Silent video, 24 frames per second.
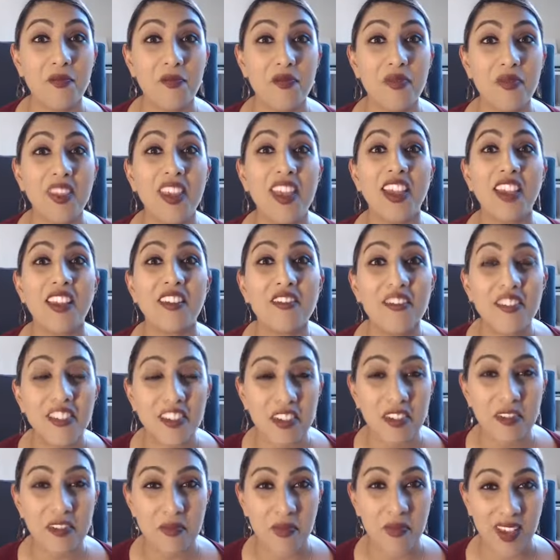the
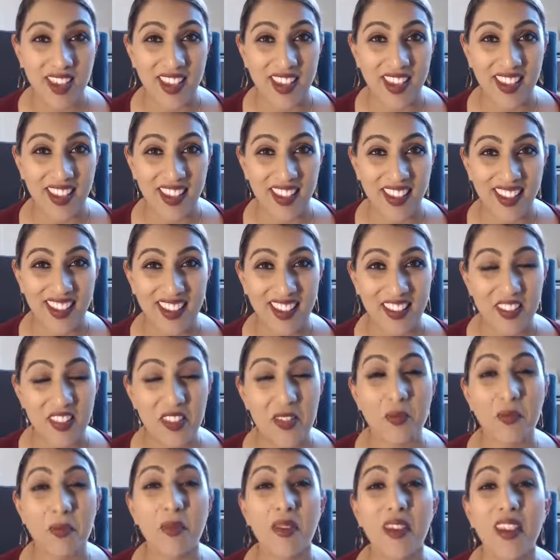infinite being,
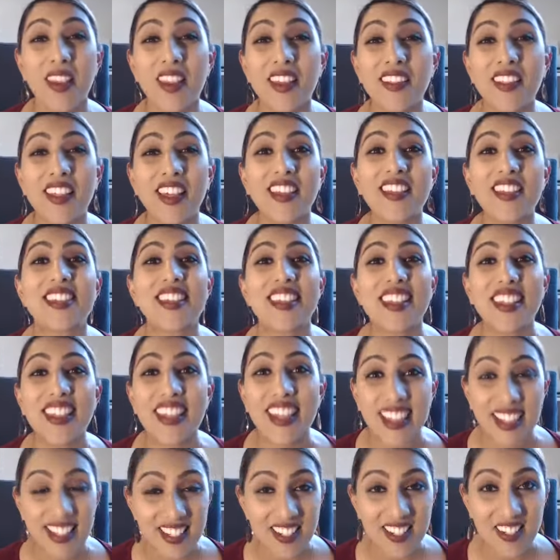the being that is
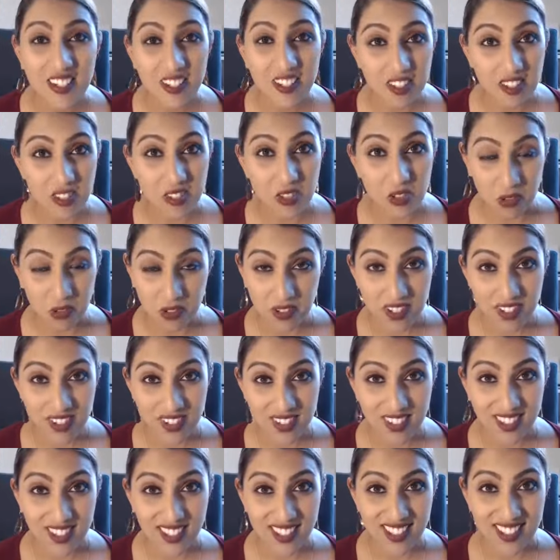connected to
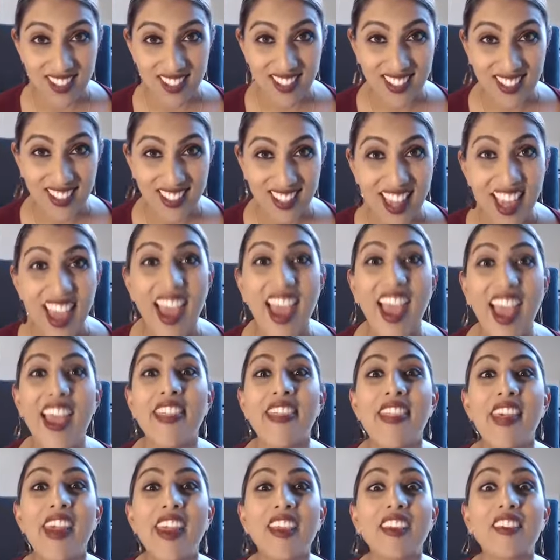source and
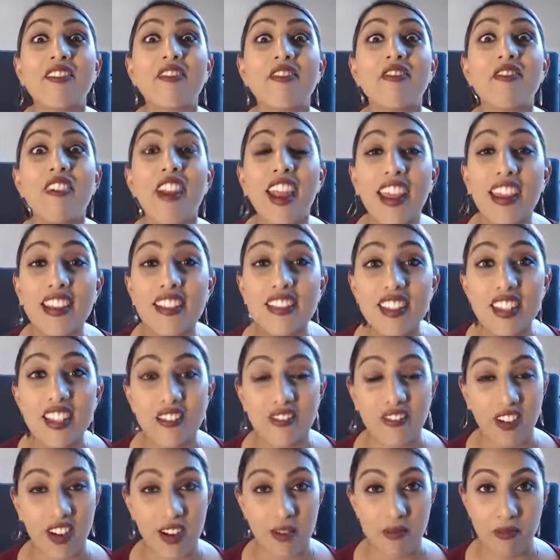that can raise their
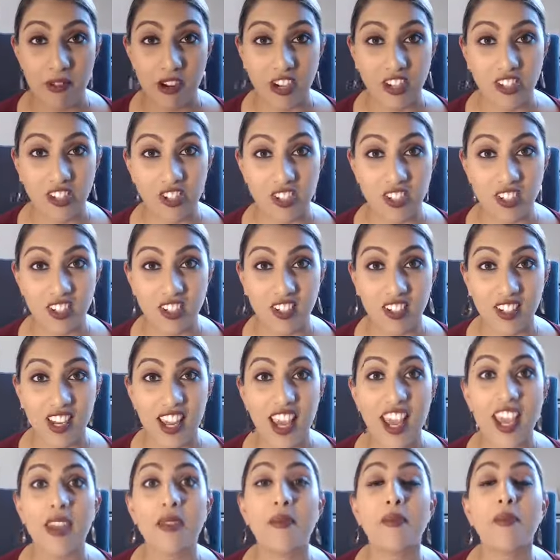vibration
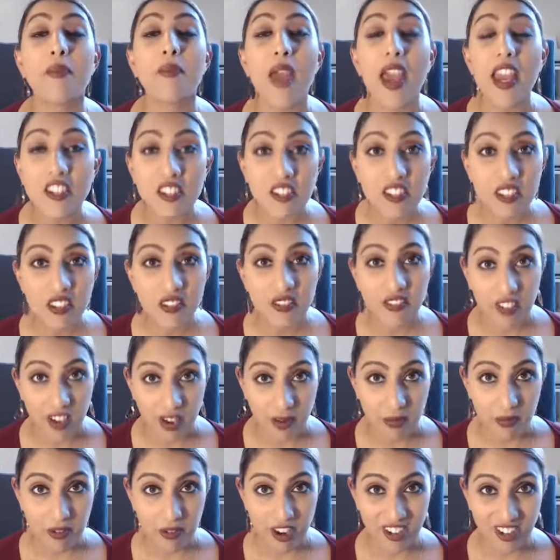and match the
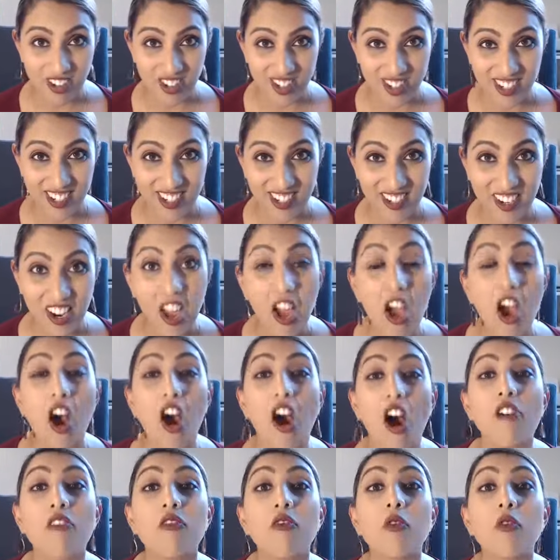vibration
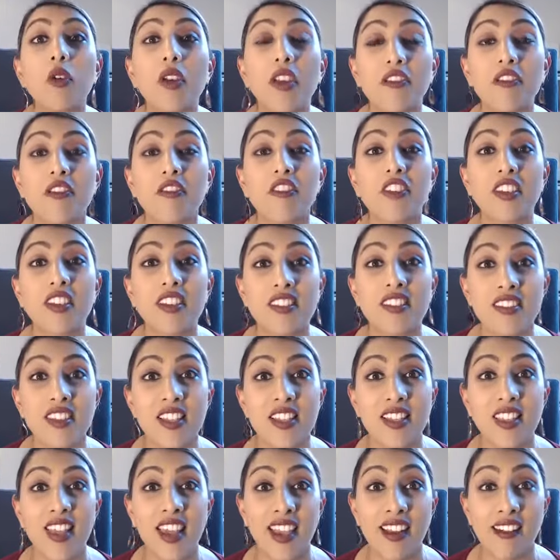of whatever it is
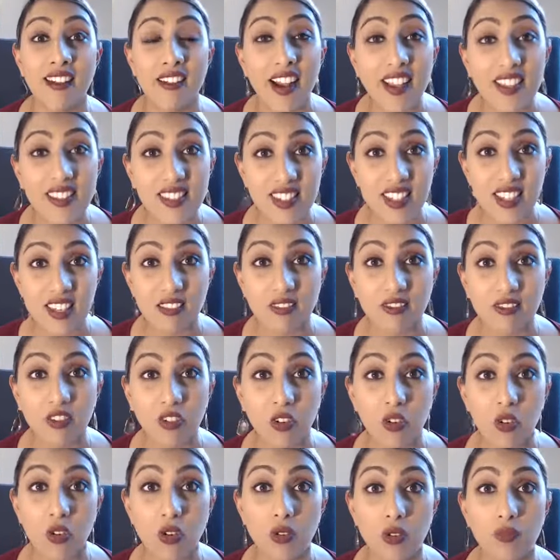that they are asking
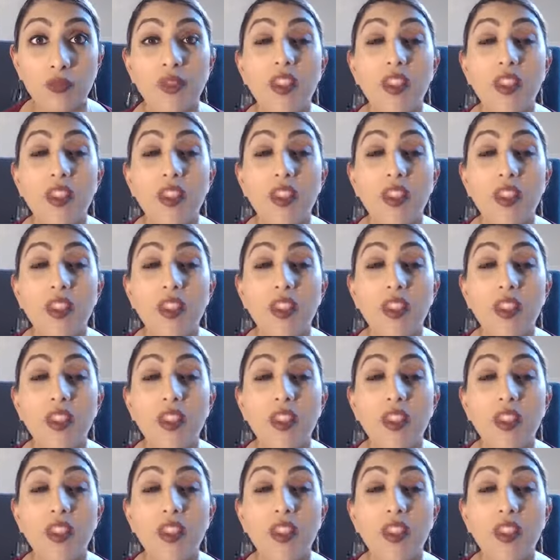for.